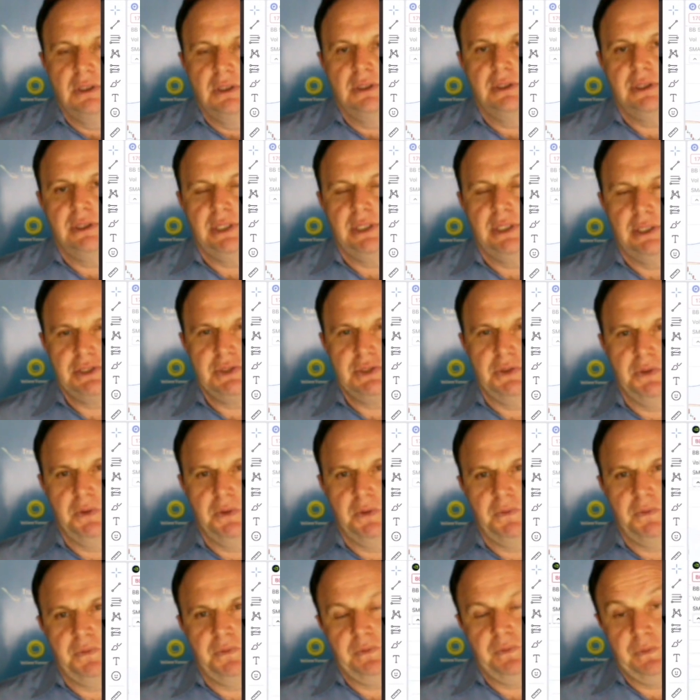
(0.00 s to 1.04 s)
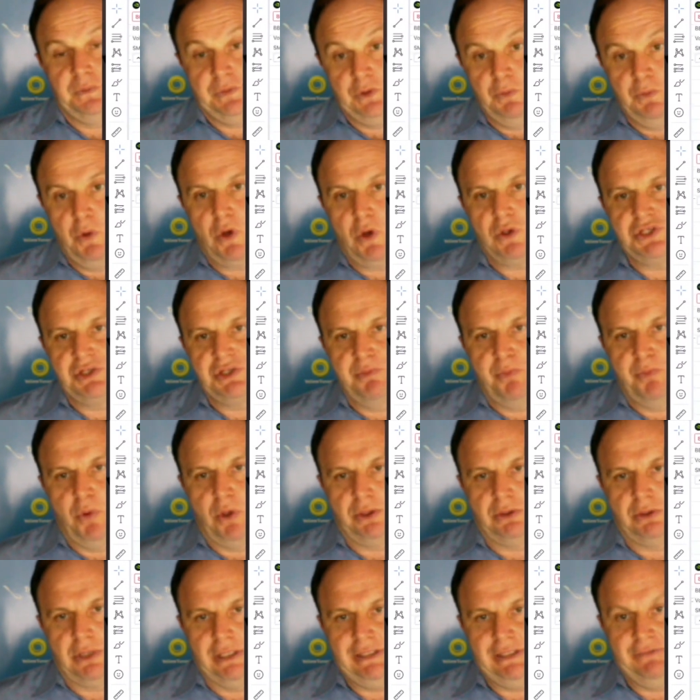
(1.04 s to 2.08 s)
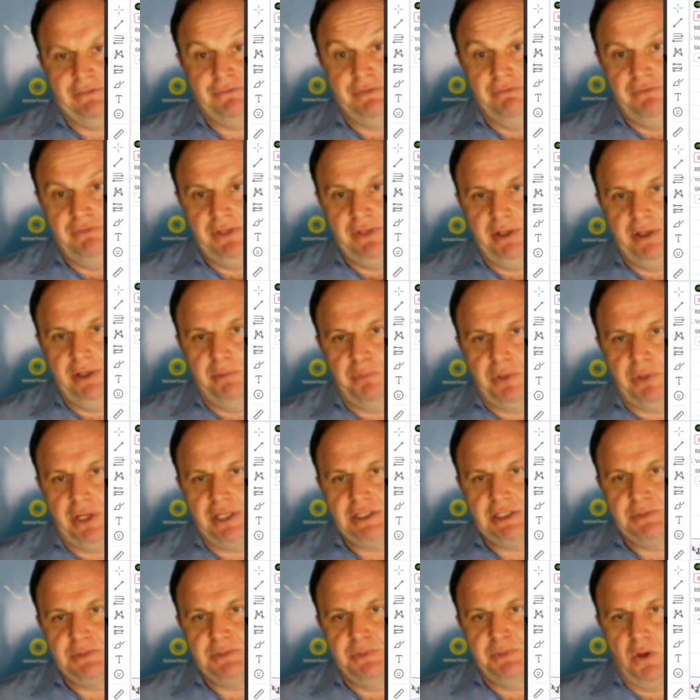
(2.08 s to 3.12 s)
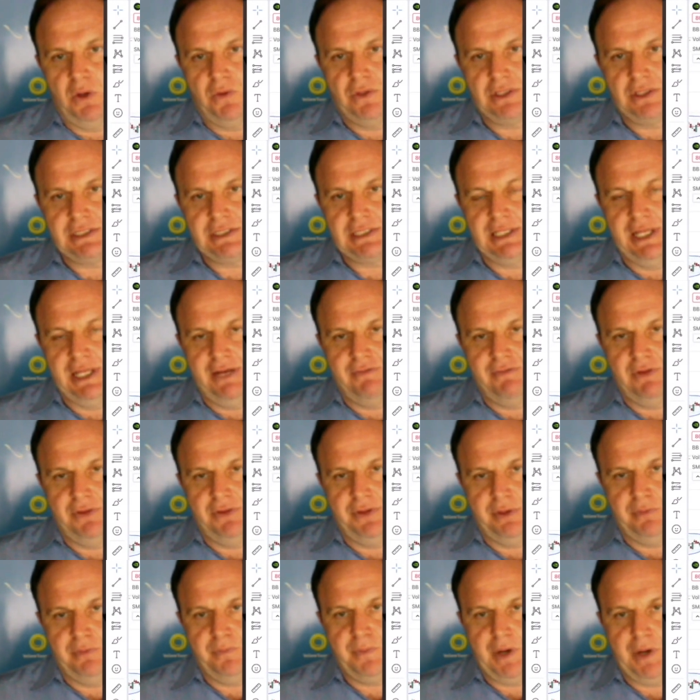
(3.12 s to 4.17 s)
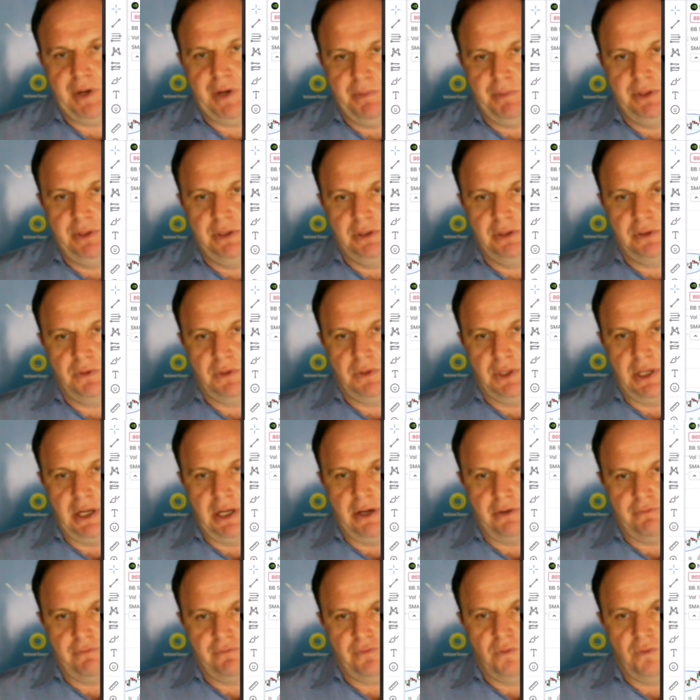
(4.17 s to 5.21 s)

Right, so tomorrow is important, right? If NVIDIA breaks below this level, then probably need to get out of